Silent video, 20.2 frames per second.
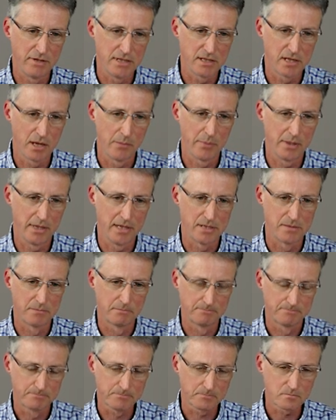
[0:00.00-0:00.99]
companies.
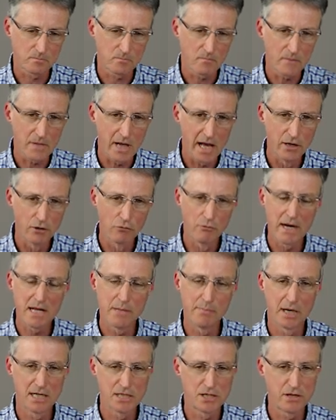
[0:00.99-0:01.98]
And already
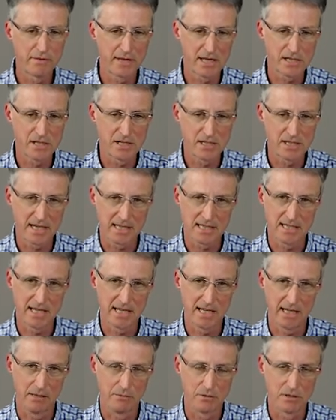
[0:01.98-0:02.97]
by
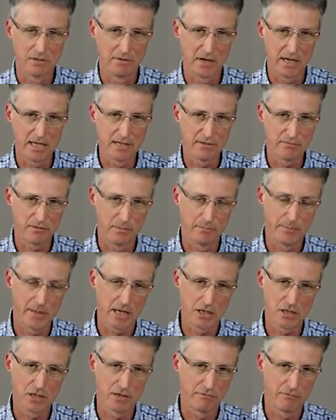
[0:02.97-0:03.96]
2016, it was a very different
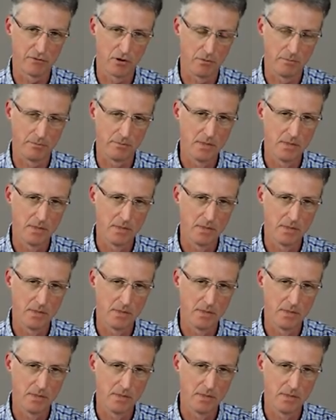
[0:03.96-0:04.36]
picture from